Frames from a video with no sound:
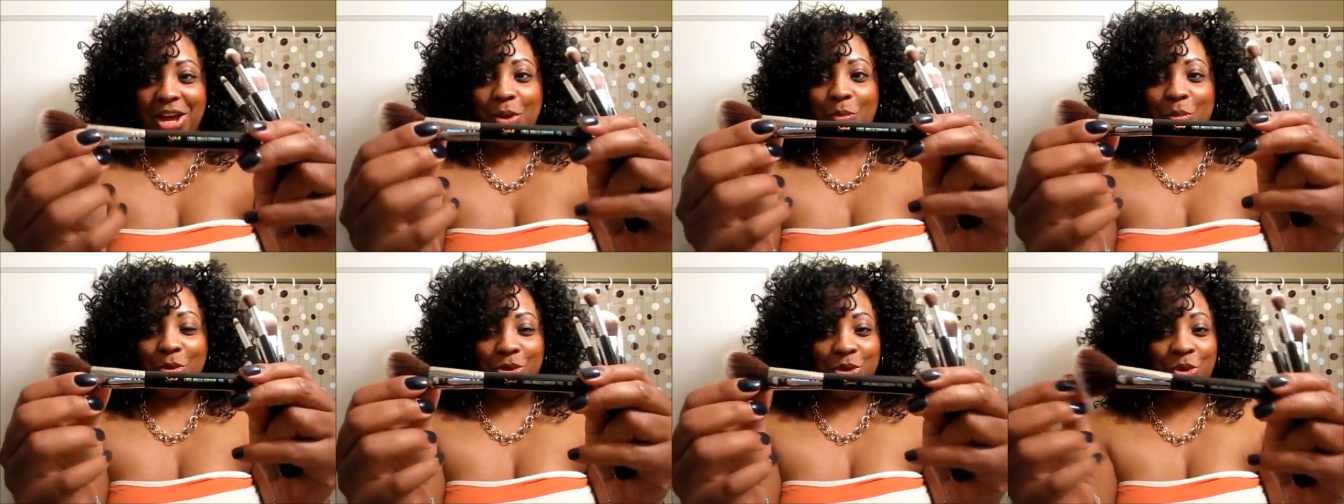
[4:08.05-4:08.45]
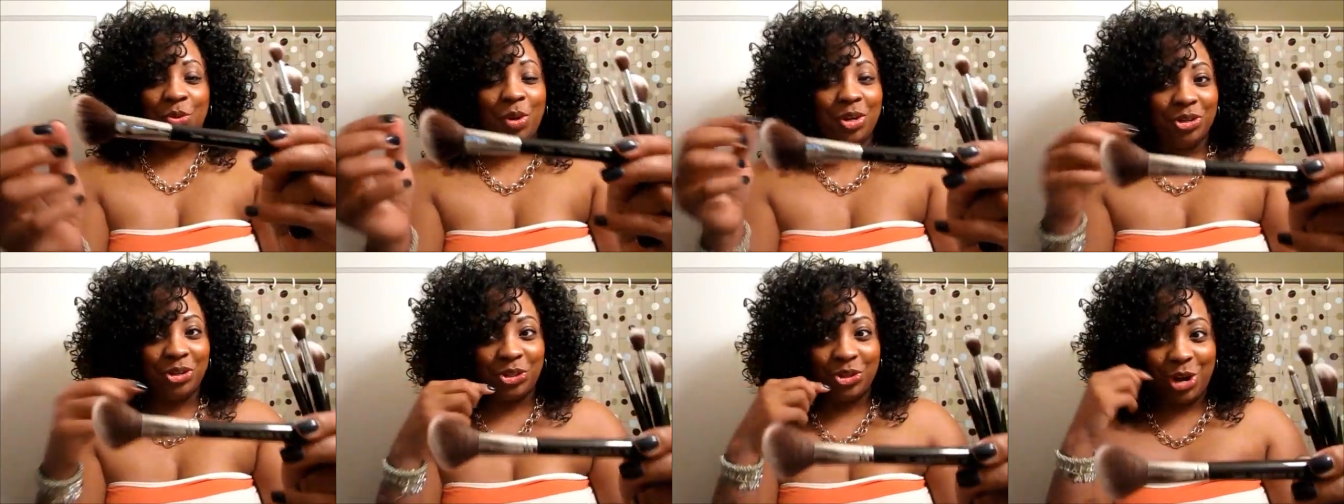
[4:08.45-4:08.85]
when you
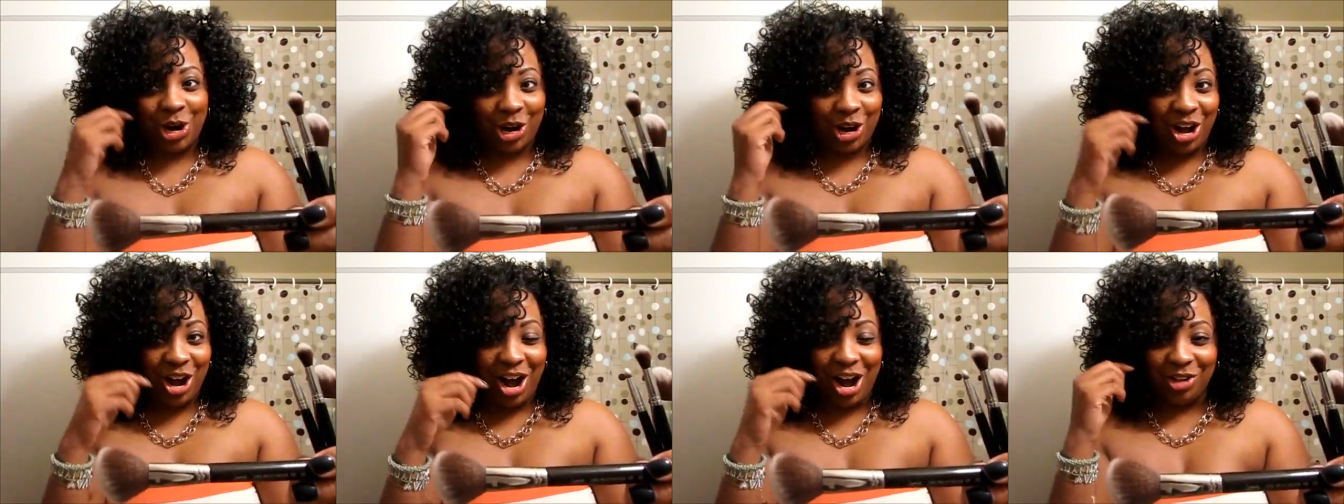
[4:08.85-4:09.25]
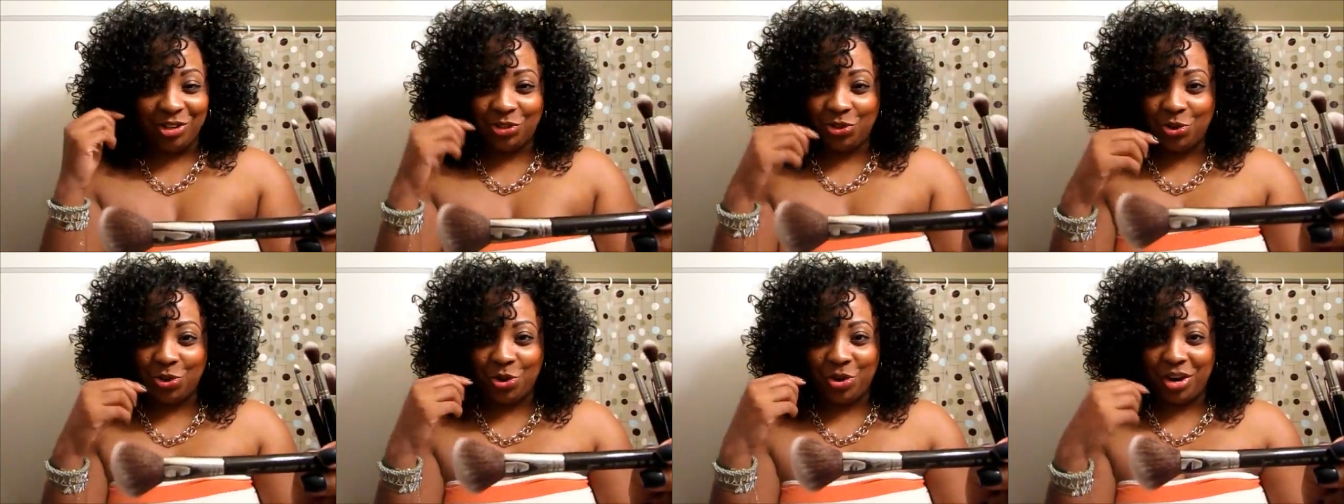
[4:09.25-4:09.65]
want to start
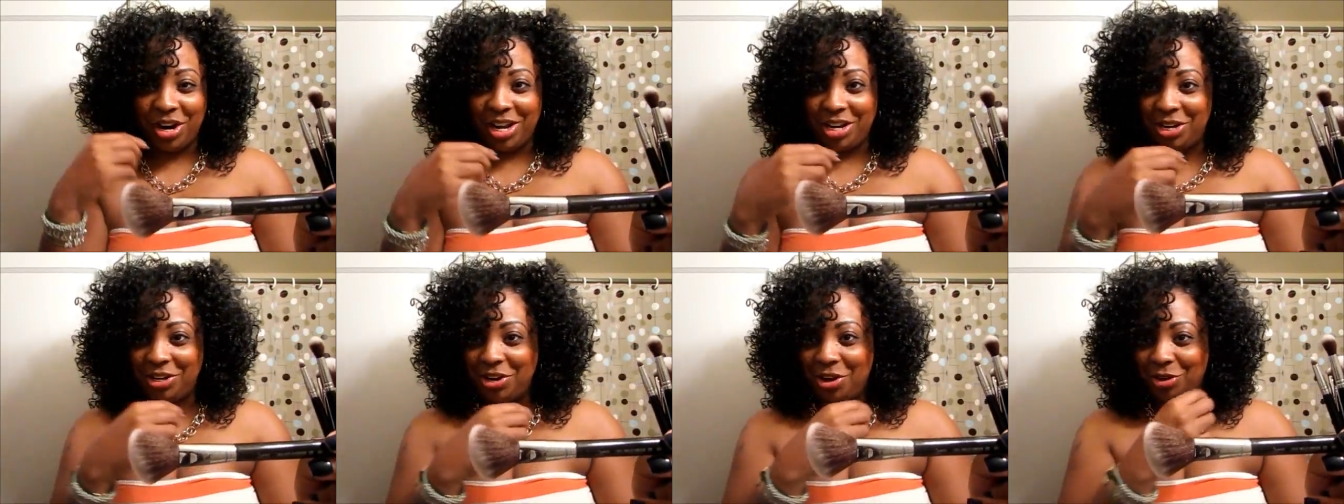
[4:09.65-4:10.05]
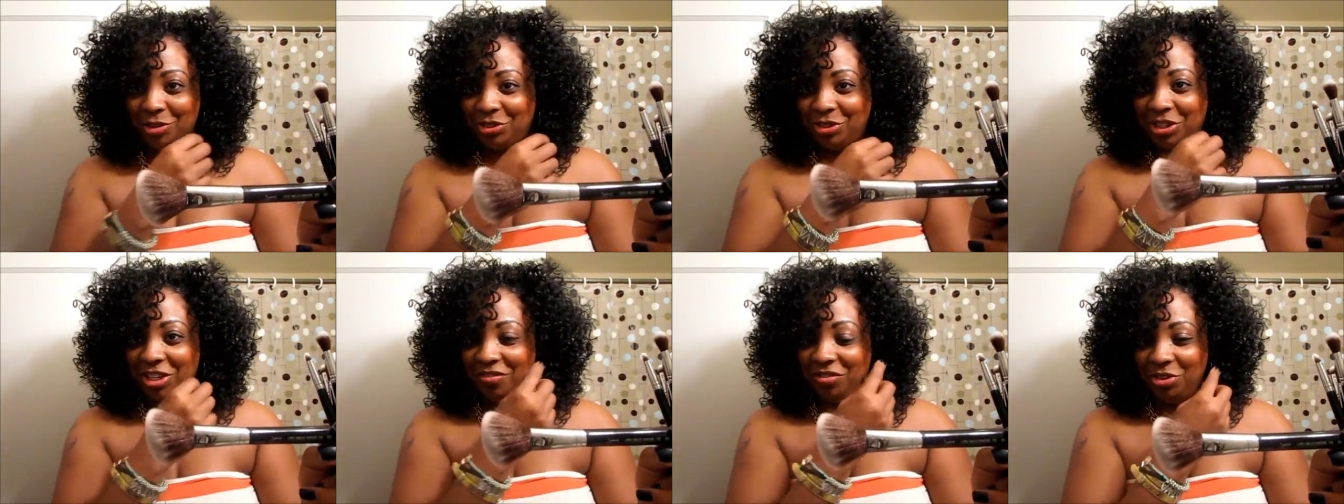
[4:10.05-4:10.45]
contouring, you know,
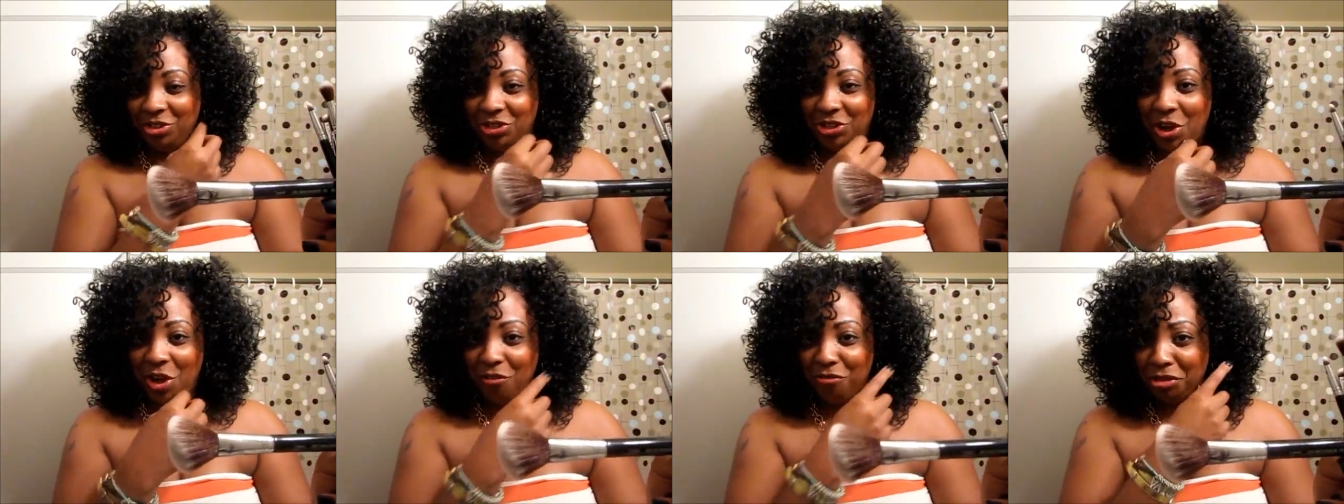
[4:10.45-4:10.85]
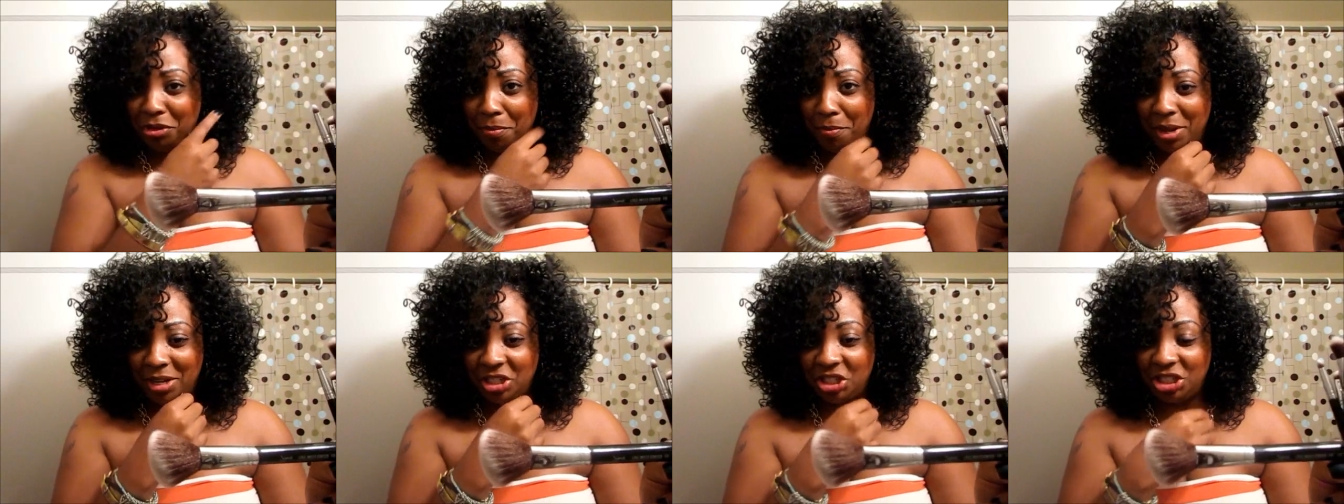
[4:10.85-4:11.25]
to give yourself
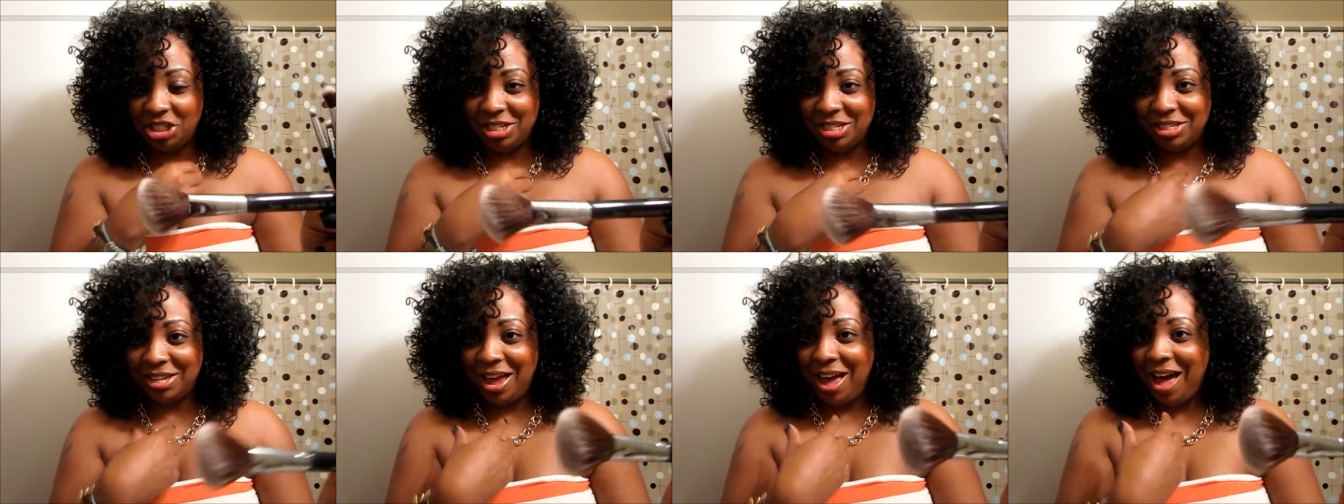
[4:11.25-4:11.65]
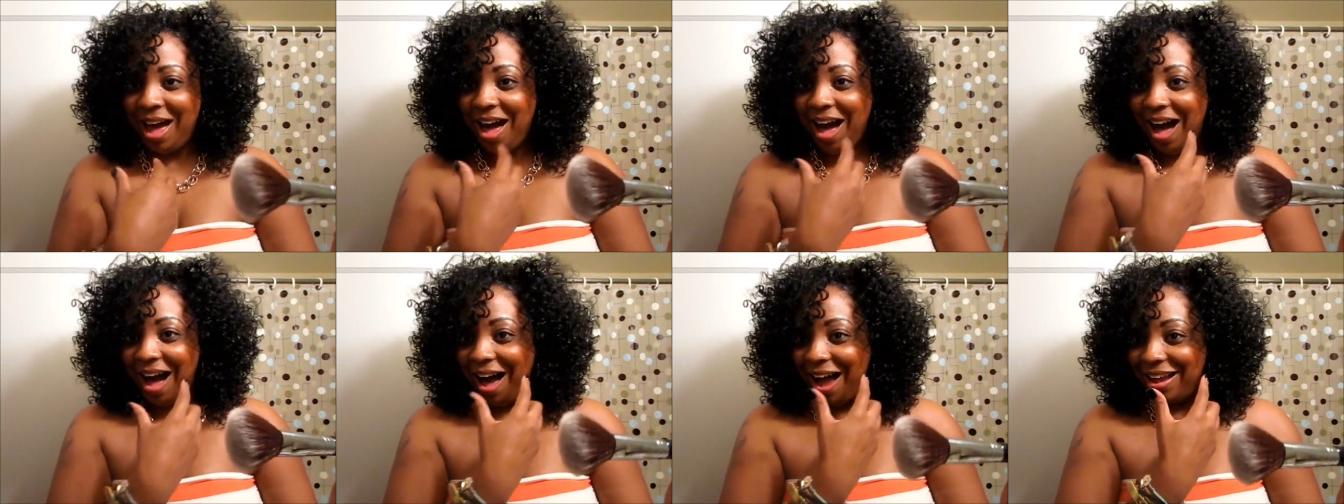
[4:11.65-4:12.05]
dimensions.
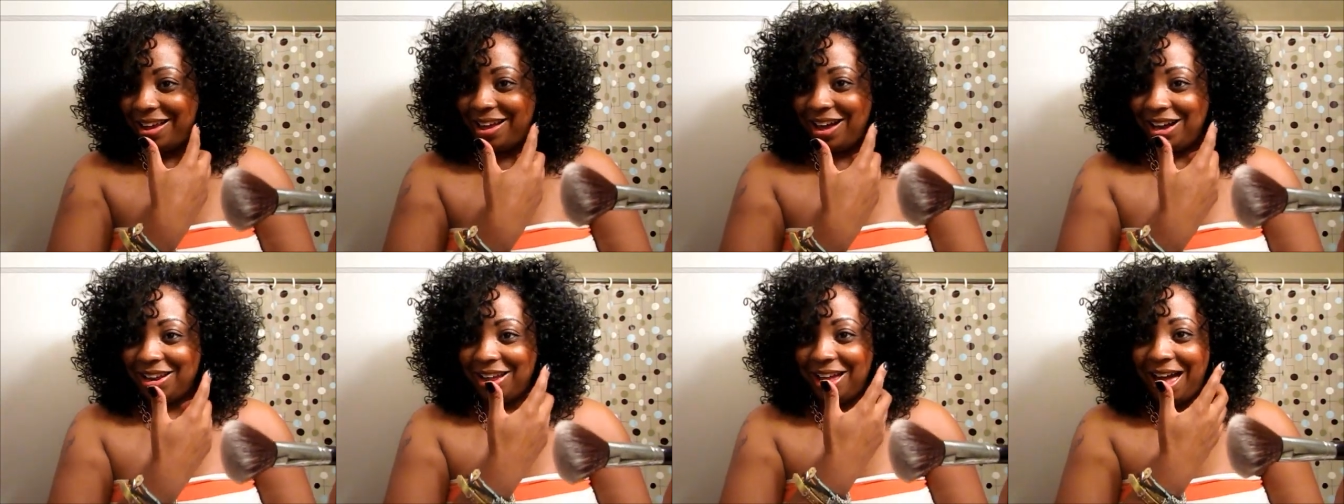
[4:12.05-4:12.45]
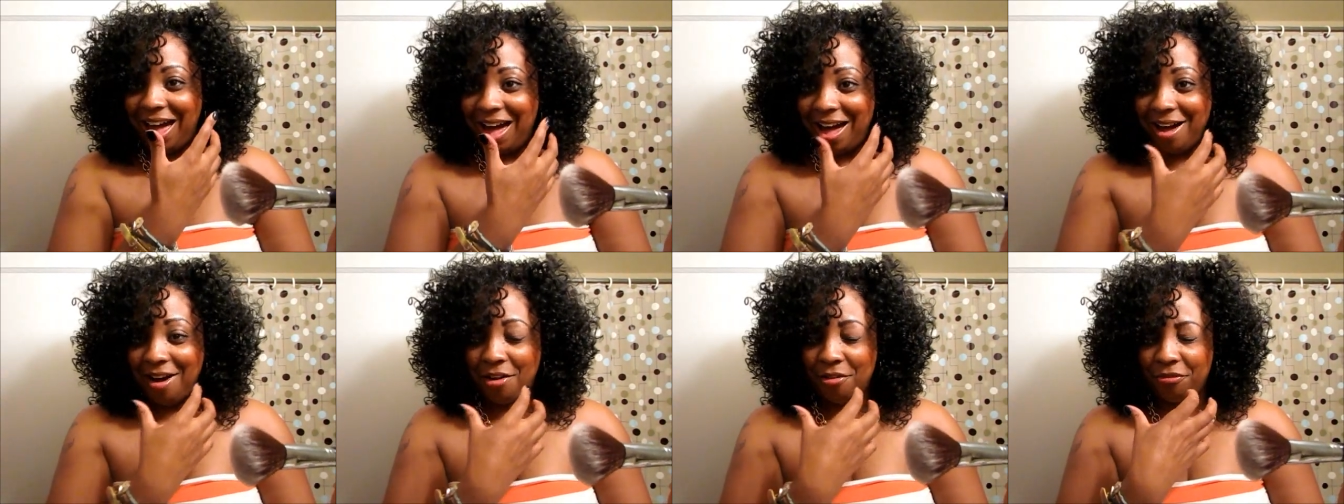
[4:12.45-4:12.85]
I kind of
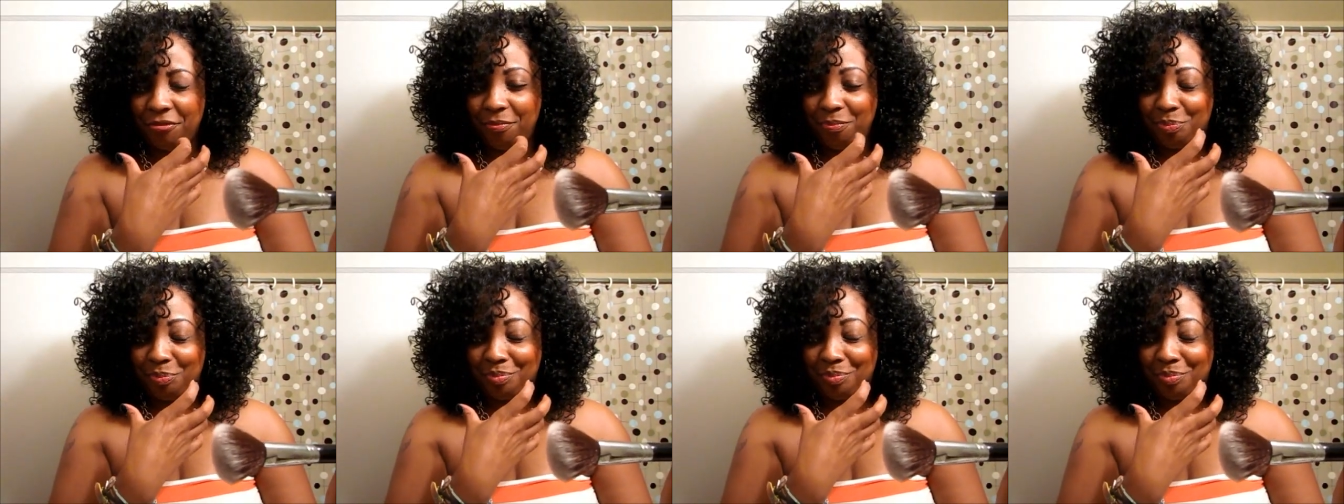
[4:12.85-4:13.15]
have